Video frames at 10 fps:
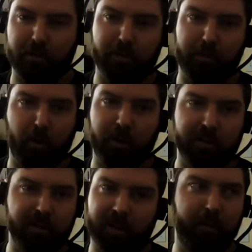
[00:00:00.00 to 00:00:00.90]
who support
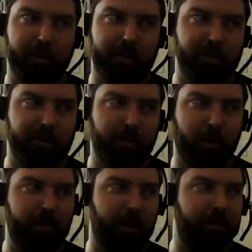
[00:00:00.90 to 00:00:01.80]
us with just
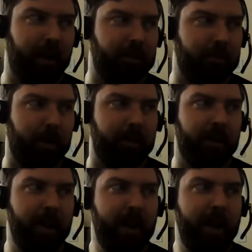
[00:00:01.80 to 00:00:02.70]
$25 a month.
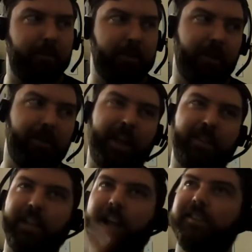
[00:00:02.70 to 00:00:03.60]
So that
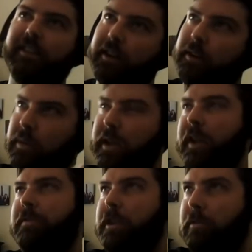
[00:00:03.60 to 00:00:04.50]
that's a good. We
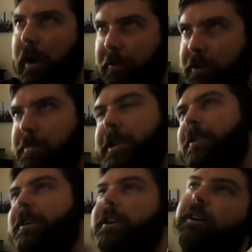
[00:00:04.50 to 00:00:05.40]
give you the reference
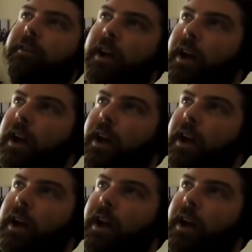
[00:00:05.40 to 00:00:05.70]
material.